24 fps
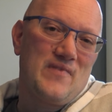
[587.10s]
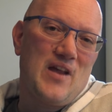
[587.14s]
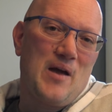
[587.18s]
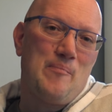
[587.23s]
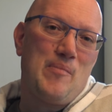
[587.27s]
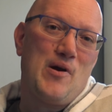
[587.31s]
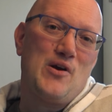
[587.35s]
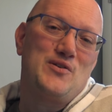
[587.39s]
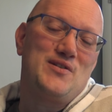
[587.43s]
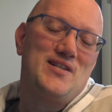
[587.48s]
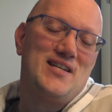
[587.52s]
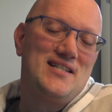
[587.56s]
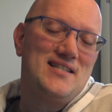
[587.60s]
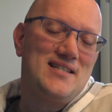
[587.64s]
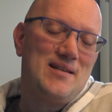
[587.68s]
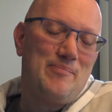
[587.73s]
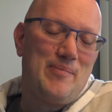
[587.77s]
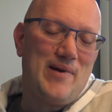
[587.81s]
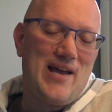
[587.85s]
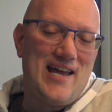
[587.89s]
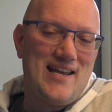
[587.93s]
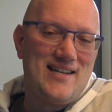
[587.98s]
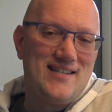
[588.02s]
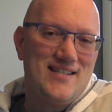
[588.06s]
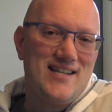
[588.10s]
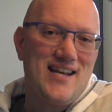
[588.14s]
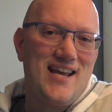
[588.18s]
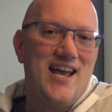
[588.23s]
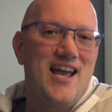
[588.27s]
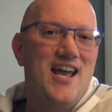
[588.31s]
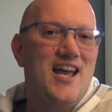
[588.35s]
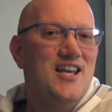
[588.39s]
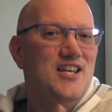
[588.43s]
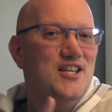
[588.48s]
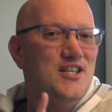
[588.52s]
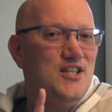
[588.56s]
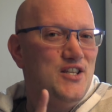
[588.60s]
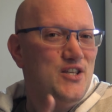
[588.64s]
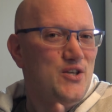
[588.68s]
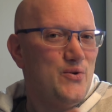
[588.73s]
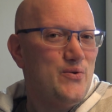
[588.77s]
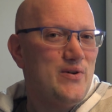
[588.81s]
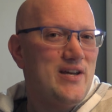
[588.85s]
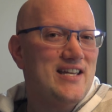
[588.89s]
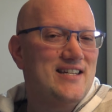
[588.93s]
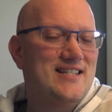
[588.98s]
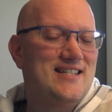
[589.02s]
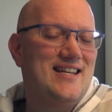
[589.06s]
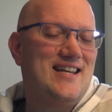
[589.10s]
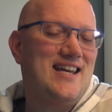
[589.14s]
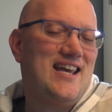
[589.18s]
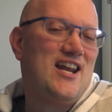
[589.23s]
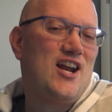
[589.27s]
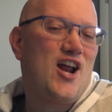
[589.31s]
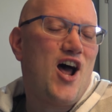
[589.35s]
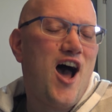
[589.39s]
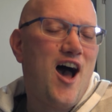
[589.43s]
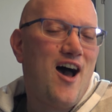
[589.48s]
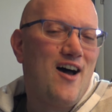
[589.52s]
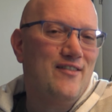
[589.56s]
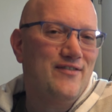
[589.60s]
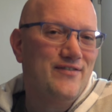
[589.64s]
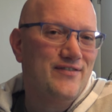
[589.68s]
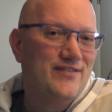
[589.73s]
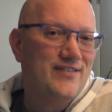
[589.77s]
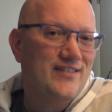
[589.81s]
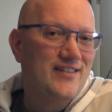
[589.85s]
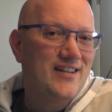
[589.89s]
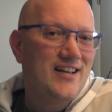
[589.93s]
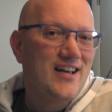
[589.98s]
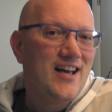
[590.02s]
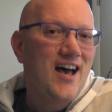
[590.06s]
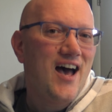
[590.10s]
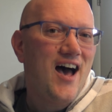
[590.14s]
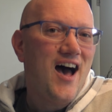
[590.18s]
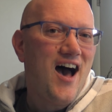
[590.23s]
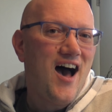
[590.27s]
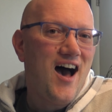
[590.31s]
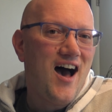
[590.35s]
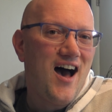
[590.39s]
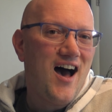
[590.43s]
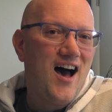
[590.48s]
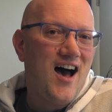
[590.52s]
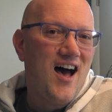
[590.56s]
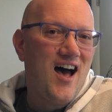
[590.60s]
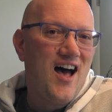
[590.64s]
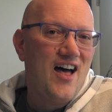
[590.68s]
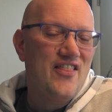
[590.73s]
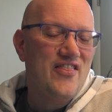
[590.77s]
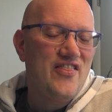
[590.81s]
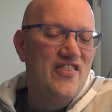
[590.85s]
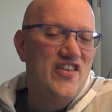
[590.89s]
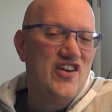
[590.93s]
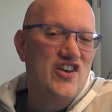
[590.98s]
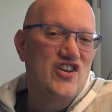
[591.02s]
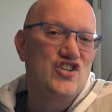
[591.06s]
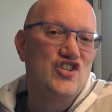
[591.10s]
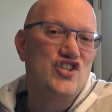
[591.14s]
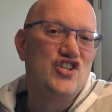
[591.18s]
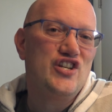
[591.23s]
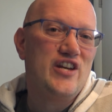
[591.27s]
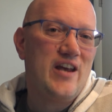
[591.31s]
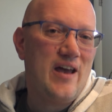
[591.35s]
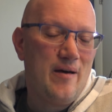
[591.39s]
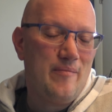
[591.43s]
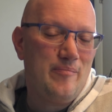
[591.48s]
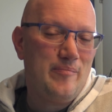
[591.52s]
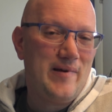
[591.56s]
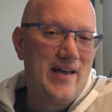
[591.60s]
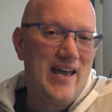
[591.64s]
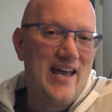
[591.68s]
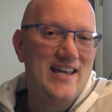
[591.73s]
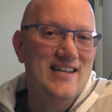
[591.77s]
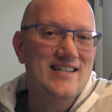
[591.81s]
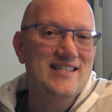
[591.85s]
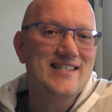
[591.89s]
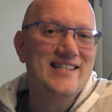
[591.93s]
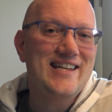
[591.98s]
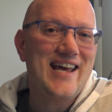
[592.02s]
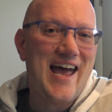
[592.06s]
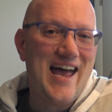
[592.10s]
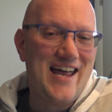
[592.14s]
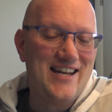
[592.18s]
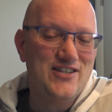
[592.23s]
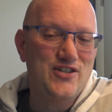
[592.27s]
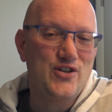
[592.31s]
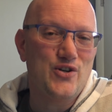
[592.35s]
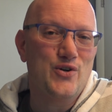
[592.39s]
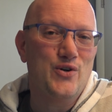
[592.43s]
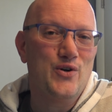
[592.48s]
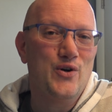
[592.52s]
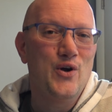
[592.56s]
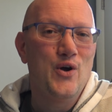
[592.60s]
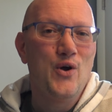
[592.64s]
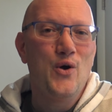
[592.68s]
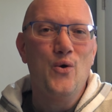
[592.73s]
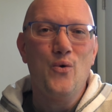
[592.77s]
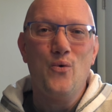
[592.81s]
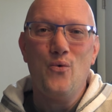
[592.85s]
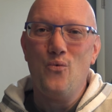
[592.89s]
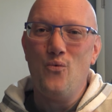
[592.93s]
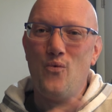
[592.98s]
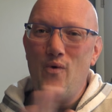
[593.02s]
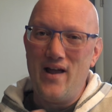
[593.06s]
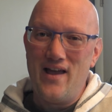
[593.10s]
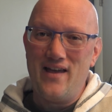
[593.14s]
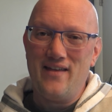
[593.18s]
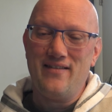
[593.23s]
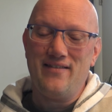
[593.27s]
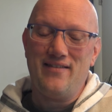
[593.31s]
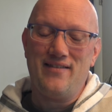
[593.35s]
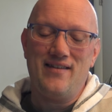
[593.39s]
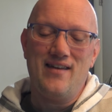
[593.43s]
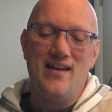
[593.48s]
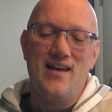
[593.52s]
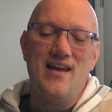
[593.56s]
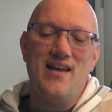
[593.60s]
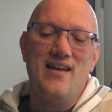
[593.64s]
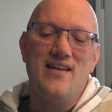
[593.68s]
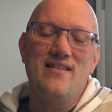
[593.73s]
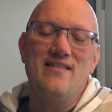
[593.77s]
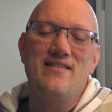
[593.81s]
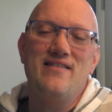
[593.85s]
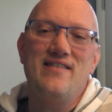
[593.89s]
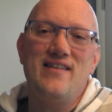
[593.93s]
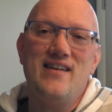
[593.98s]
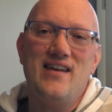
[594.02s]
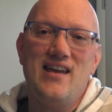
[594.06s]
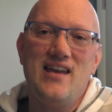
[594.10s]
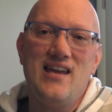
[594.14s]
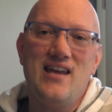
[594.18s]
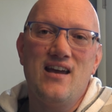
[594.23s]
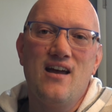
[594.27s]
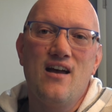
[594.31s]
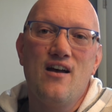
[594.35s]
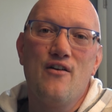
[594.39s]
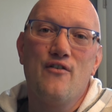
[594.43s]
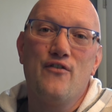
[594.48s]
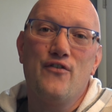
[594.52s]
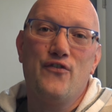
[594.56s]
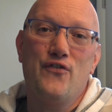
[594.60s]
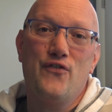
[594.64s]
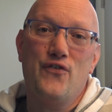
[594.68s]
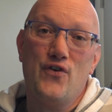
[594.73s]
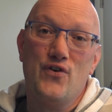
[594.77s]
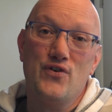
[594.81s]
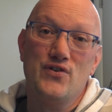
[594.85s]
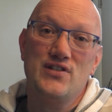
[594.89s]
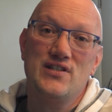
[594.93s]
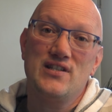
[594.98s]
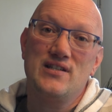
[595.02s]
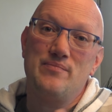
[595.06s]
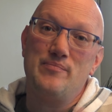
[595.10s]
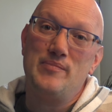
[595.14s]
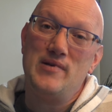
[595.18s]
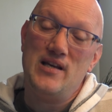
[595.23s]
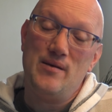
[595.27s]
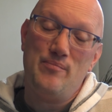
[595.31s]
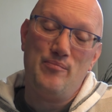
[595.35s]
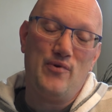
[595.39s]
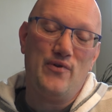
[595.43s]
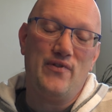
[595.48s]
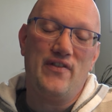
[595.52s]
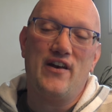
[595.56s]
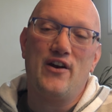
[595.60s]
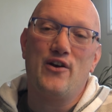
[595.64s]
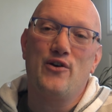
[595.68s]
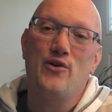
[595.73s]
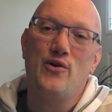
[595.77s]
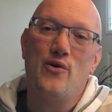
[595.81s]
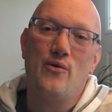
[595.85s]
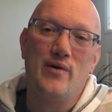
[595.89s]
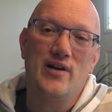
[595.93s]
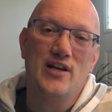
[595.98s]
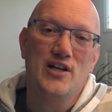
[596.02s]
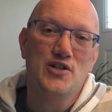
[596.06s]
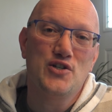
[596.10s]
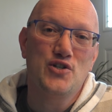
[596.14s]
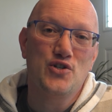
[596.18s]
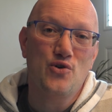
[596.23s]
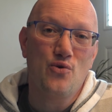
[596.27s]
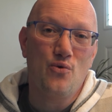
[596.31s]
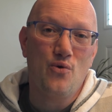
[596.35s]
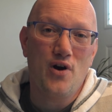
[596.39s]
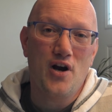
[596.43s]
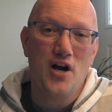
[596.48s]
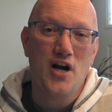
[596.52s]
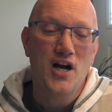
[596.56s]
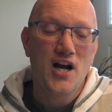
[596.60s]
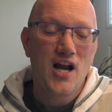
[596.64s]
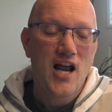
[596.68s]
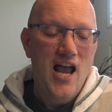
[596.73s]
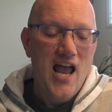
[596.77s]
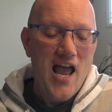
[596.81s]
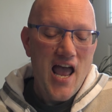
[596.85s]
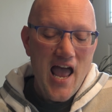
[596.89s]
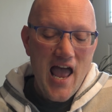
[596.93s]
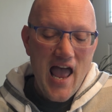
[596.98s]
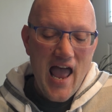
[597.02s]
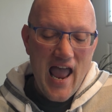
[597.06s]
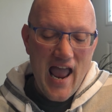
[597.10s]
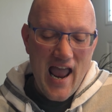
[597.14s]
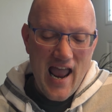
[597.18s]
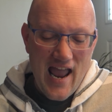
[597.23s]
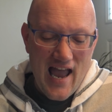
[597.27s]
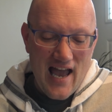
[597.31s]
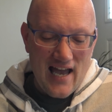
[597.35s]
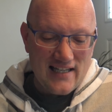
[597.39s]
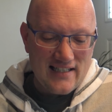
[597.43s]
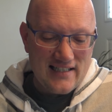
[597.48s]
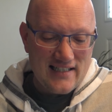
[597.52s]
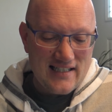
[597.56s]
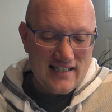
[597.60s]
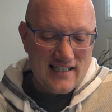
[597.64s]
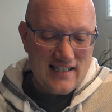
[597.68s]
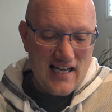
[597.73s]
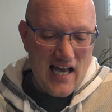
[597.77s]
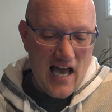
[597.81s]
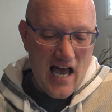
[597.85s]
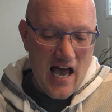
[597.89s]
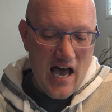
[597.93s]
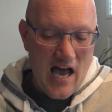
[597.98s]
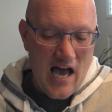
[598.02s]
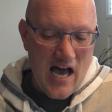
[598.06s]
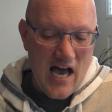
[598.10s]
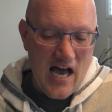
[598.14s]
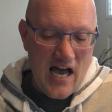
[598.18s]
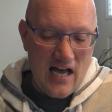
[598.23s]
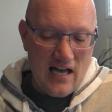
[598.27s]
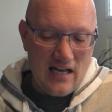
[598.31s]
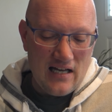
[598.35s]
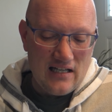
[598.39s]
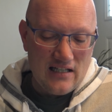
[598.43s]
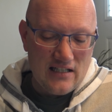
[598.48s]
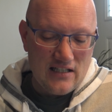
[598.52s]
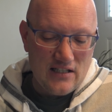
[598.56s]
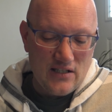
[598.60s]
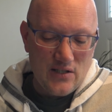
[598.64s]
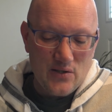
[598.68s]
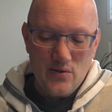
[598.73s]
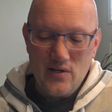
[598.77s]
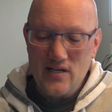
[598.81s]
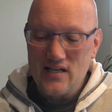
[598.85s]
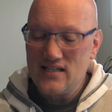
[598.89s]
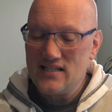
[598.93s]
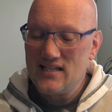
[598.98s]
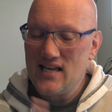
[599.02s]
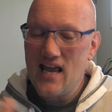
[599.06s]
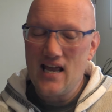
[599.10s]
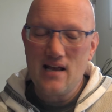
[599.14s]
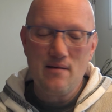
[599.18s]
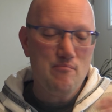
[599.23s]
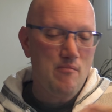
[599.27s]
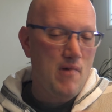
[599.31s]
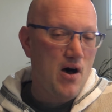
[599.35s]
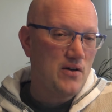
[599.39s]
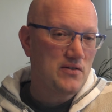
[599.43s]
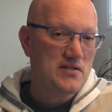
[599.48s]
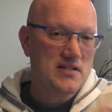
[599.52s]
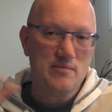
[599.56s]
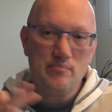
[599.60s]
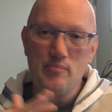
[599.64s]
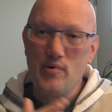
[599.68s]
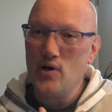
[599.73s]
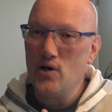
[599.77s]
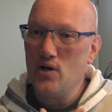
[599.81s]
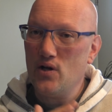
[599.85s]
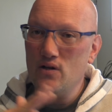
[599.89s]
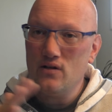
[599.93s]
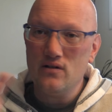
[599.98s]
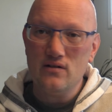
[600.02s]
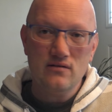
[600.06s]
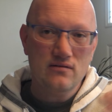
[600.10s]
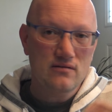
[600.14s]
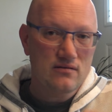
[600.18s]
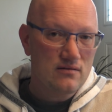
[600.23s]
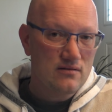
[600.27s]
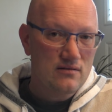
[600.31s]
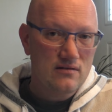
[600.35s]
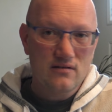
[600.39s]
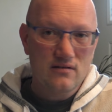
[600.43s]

participant, you get to get off the ship and tender with the first people that are going ashore. And you can take multiple